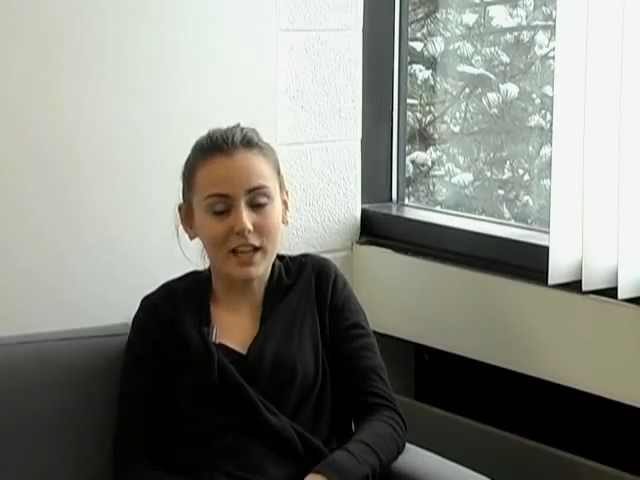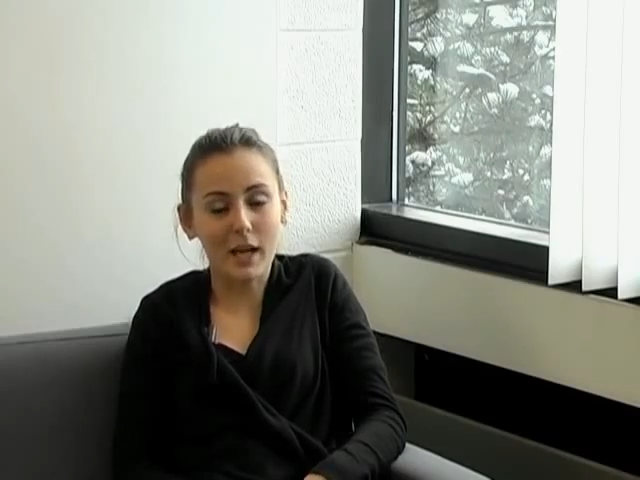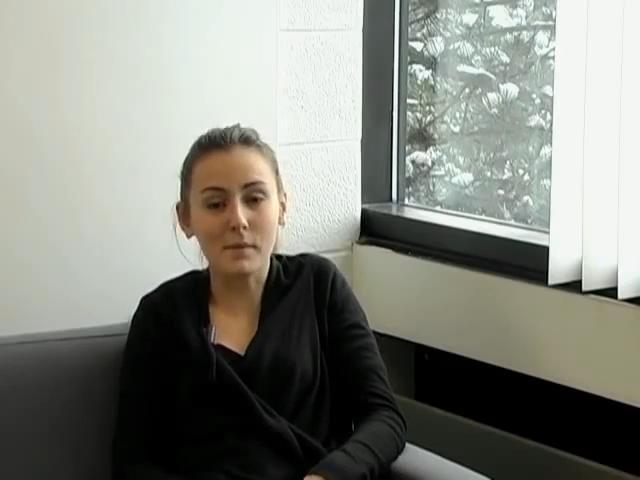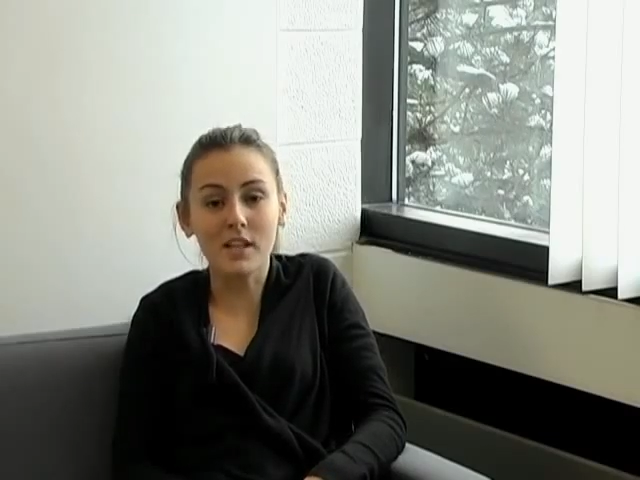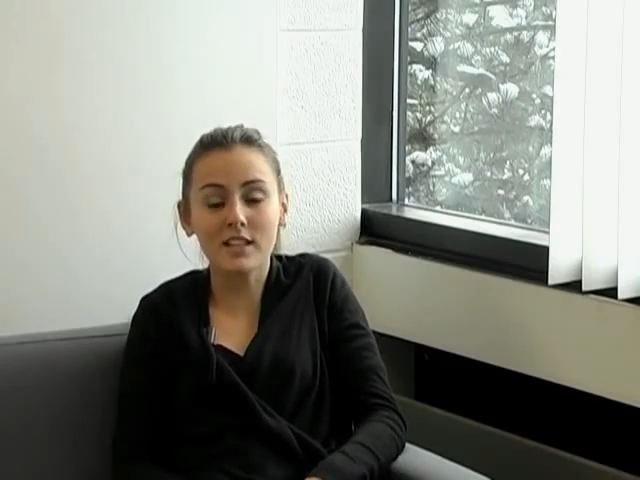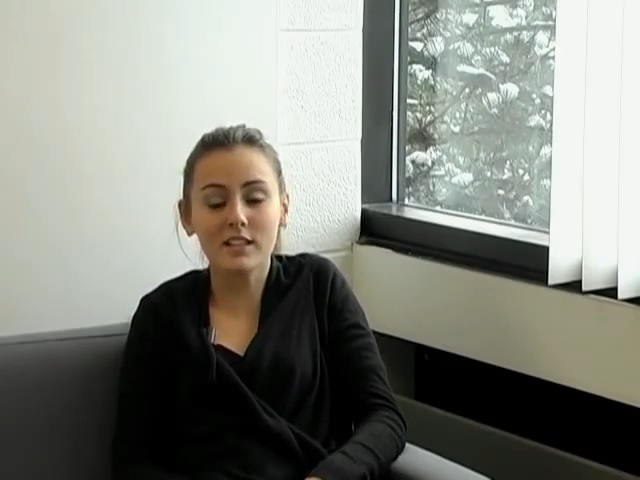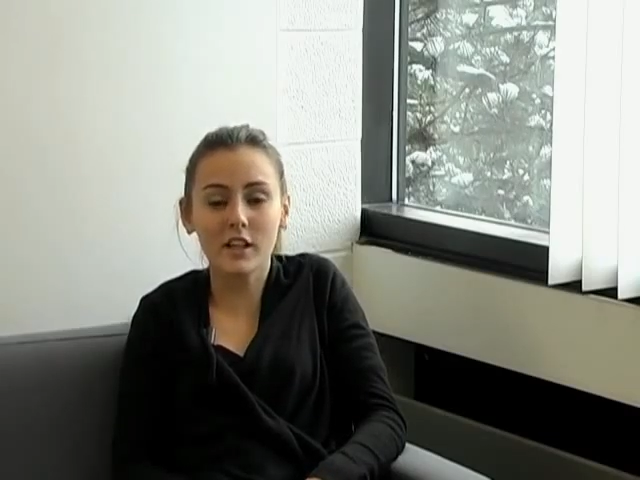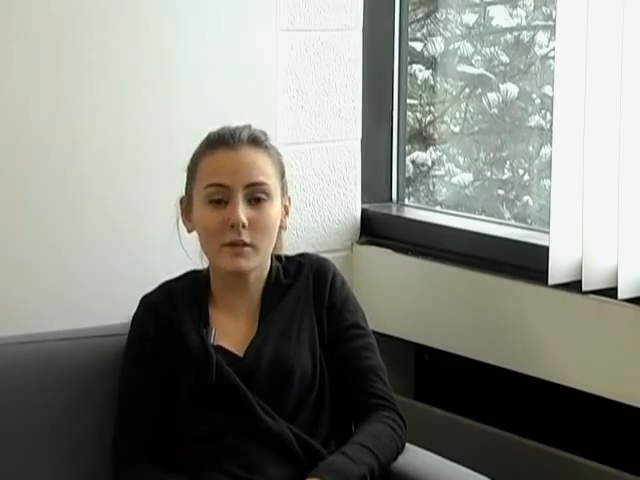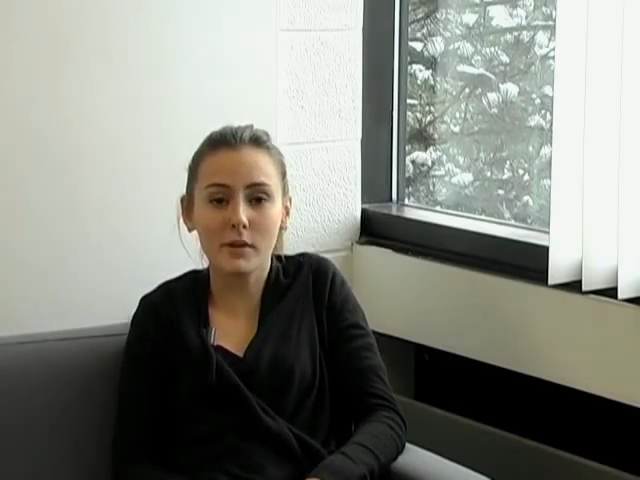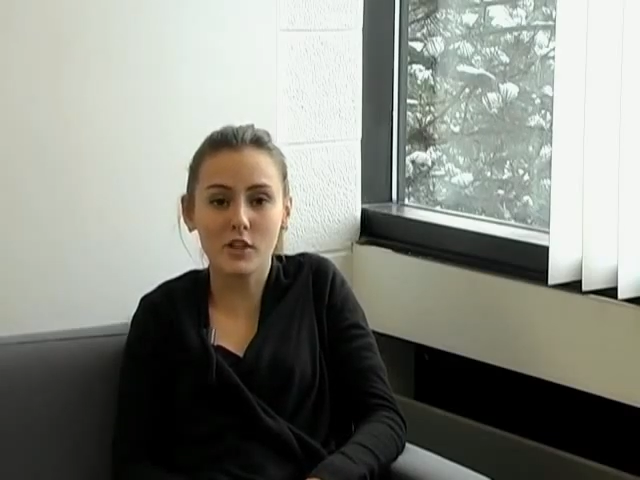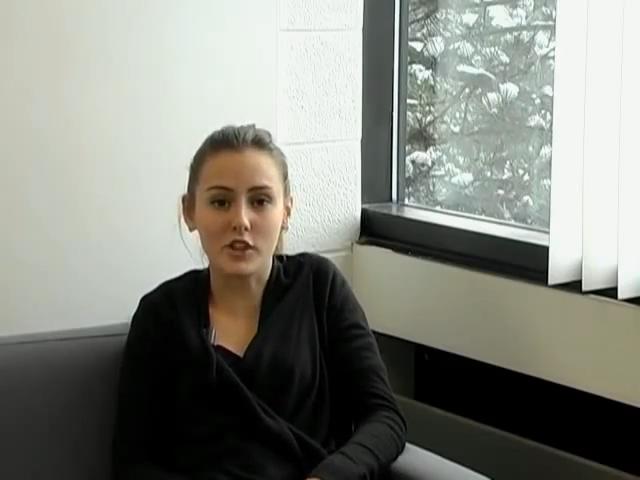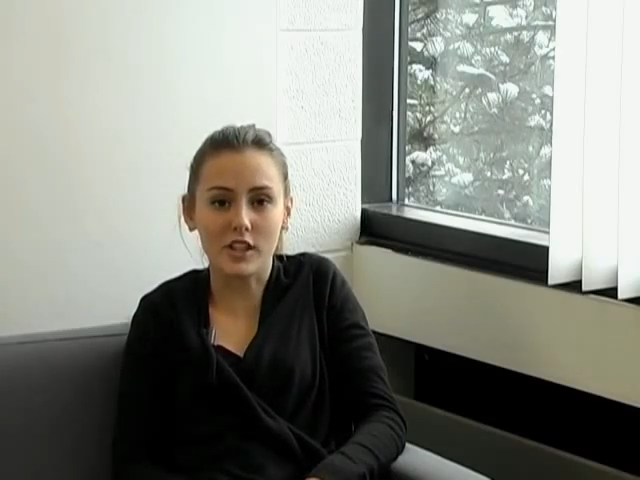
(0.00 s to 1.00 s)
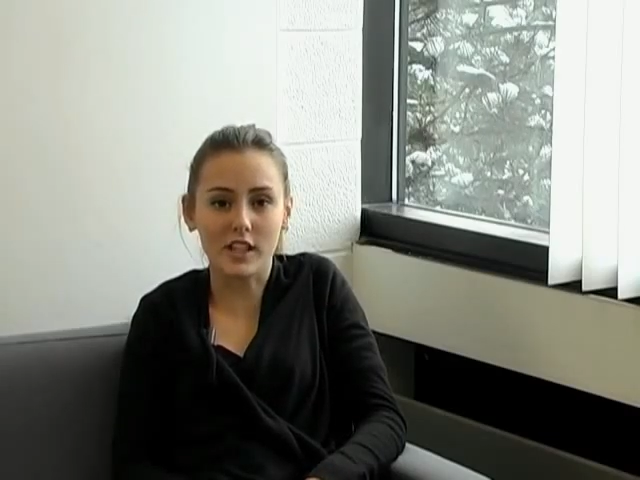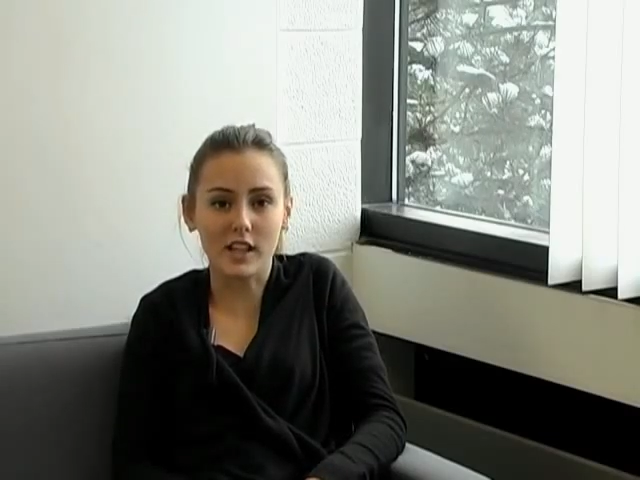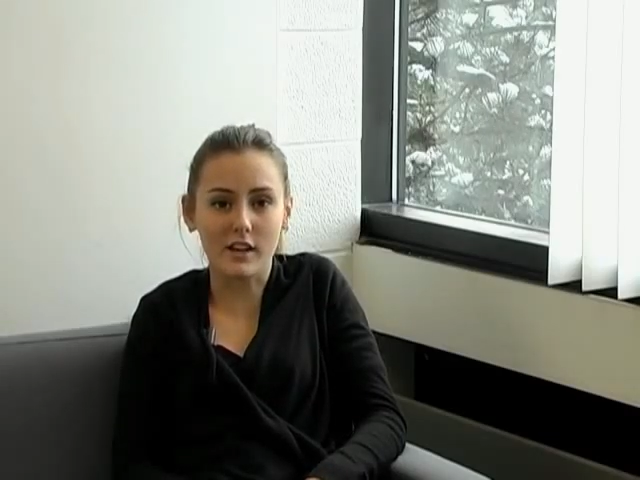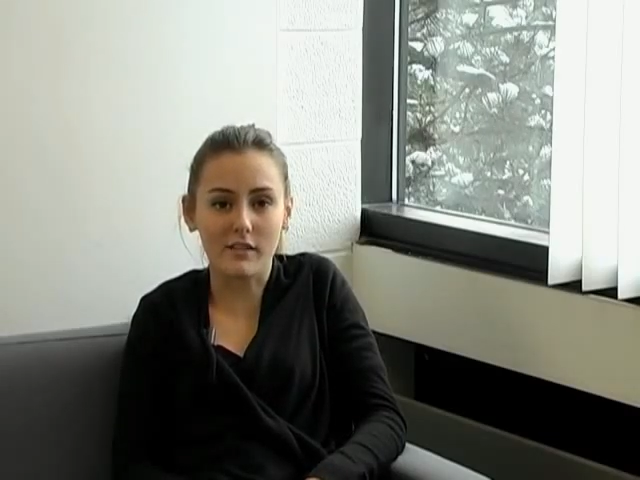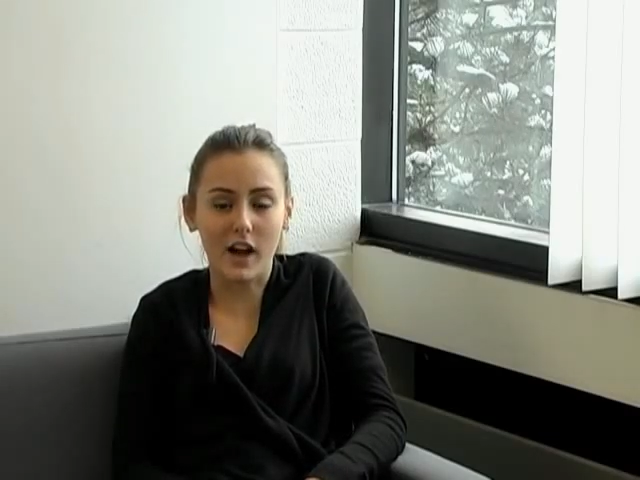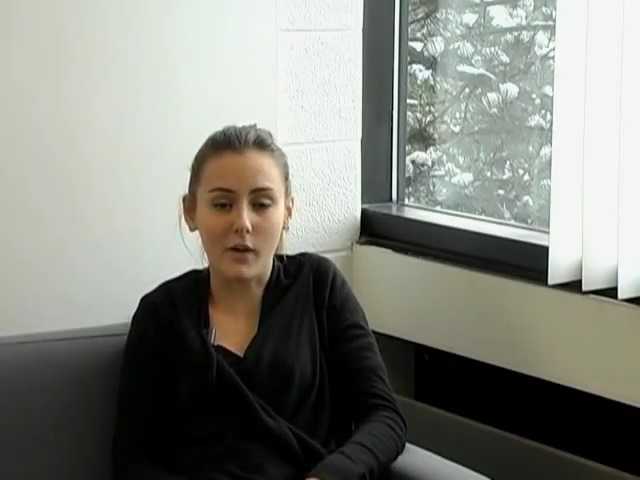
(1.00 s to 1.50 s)
I'm here to tell you my journey
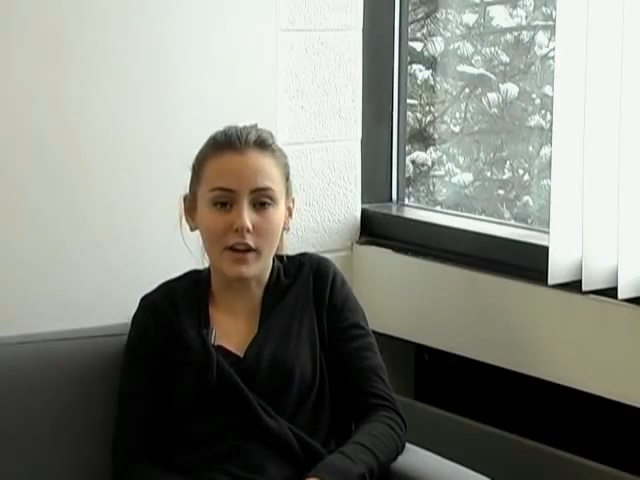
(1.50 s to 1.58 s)
of how